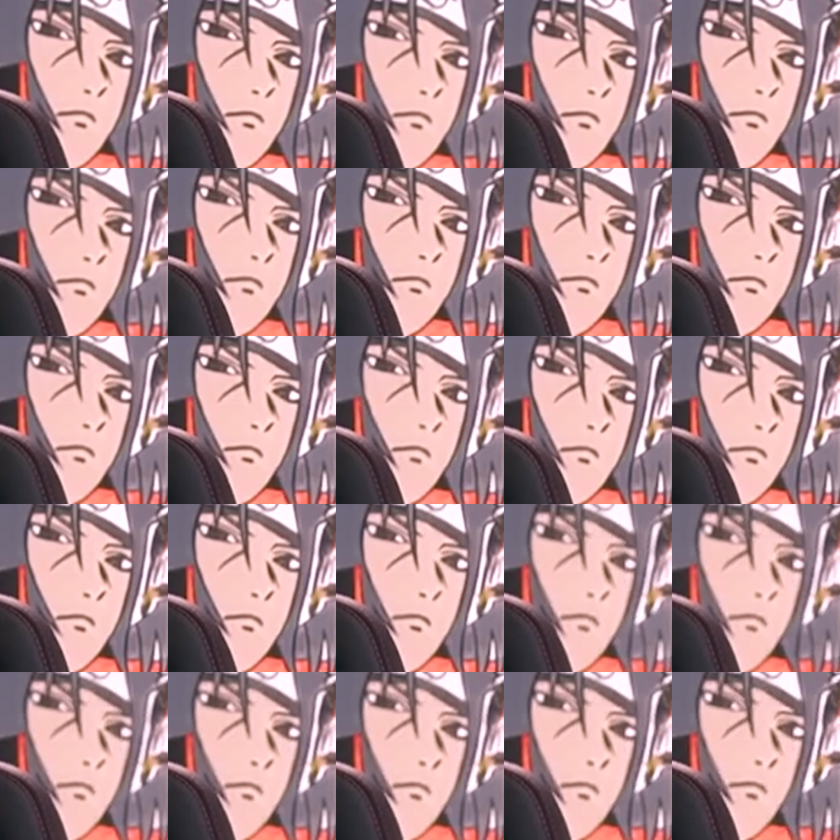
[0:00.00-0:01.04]

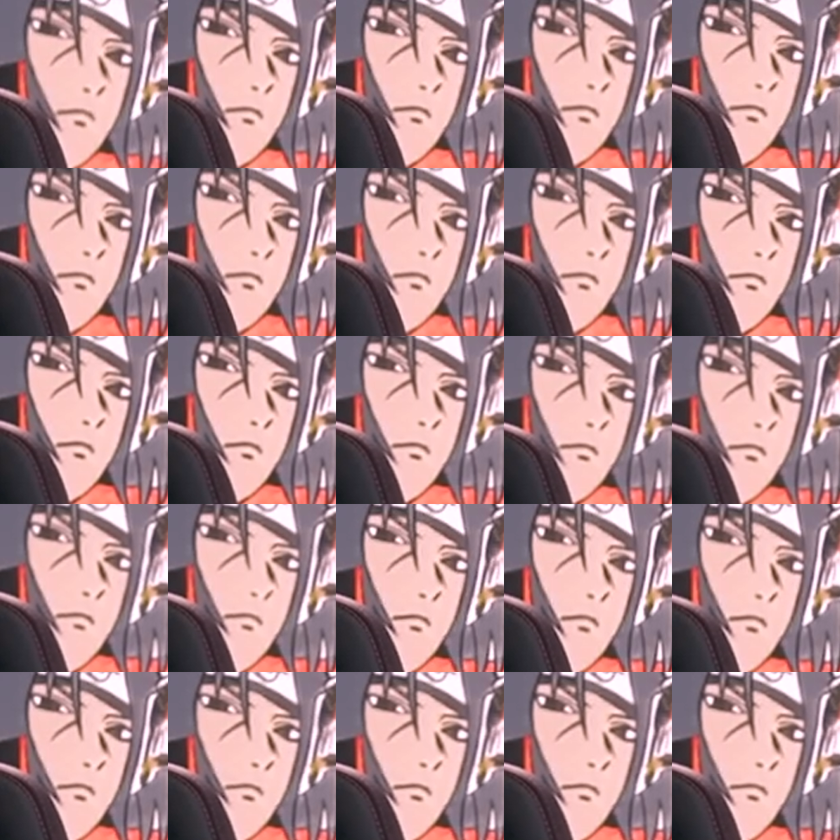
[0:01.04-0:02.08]

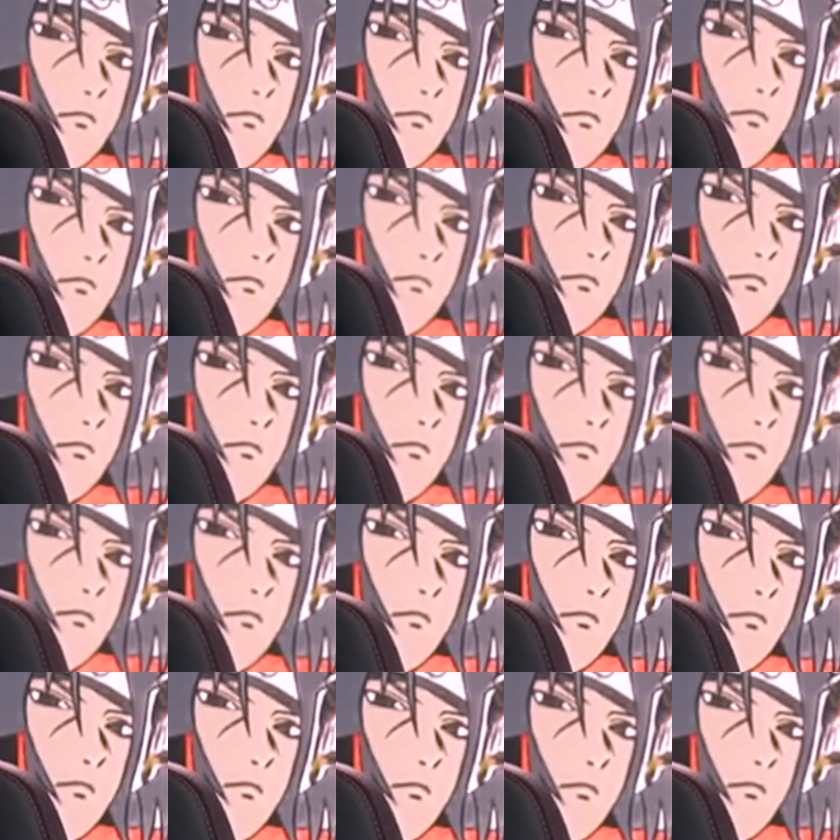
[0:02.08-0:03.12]

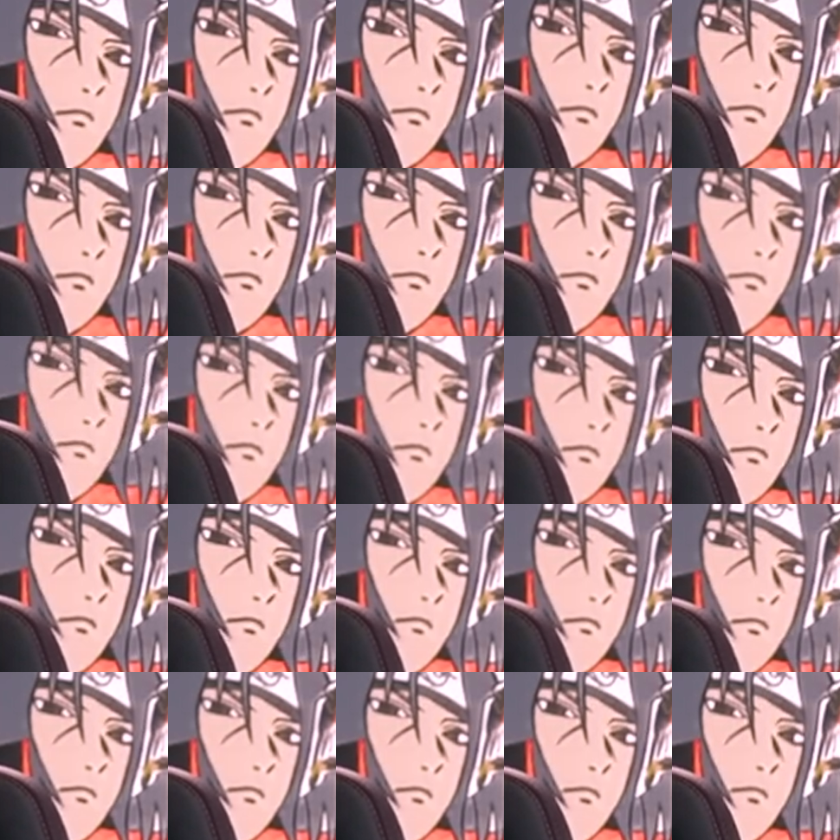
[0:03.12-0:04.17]

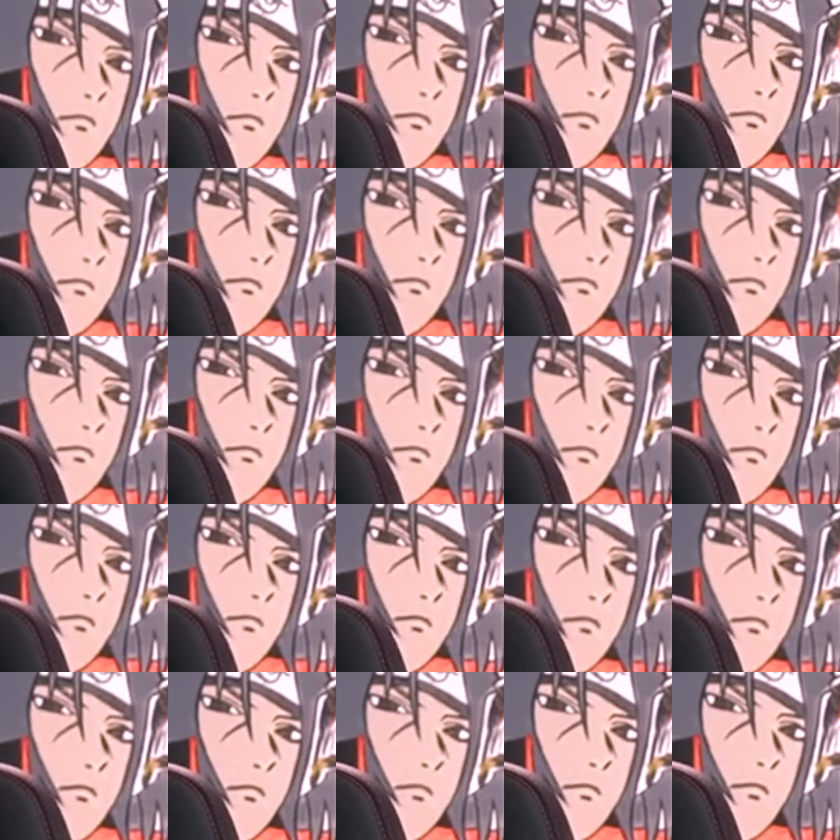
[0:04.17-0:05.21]

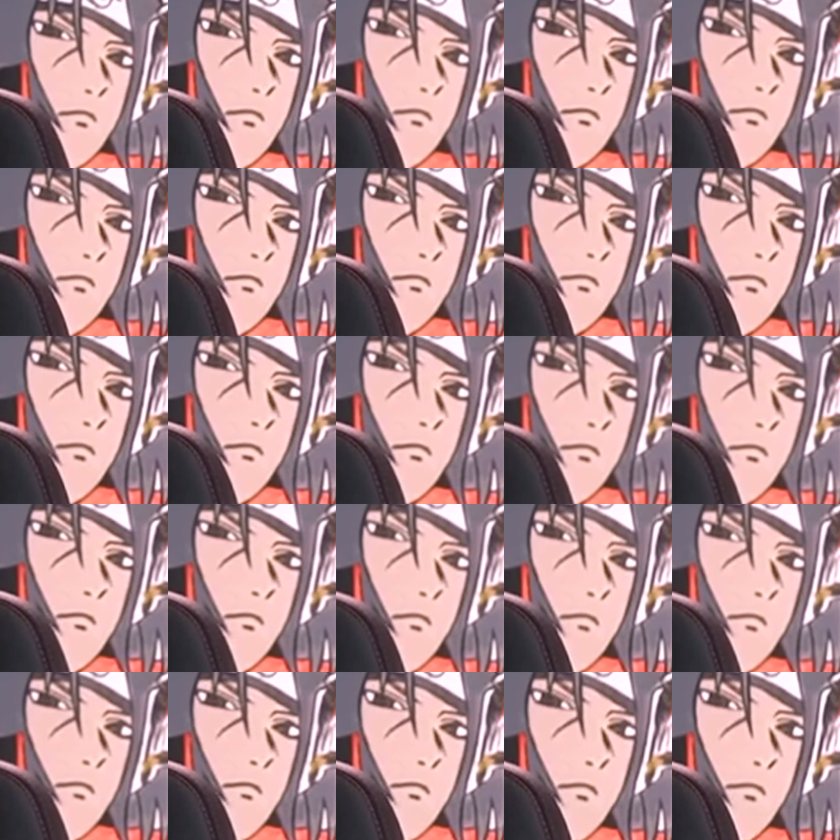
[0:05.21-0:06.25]

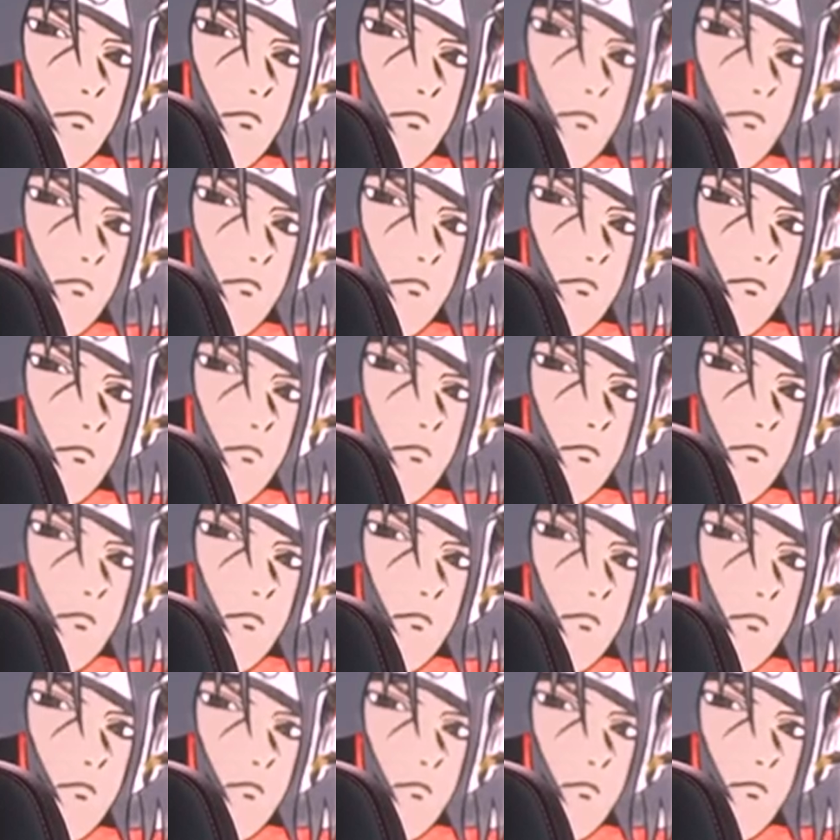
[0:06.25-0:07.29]

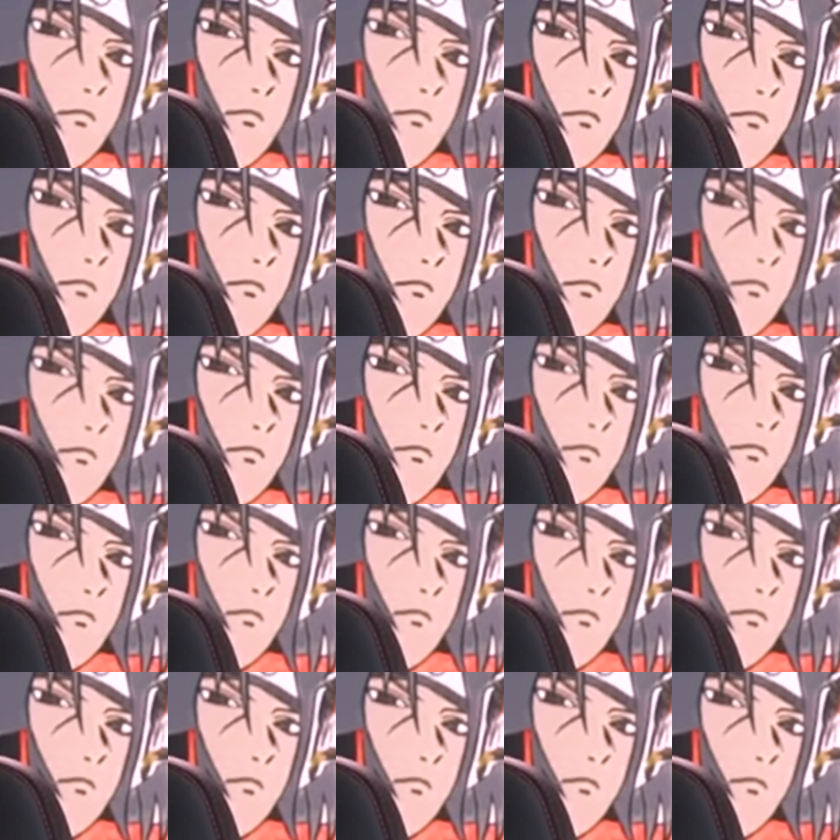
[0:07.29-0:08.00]
(not speaking)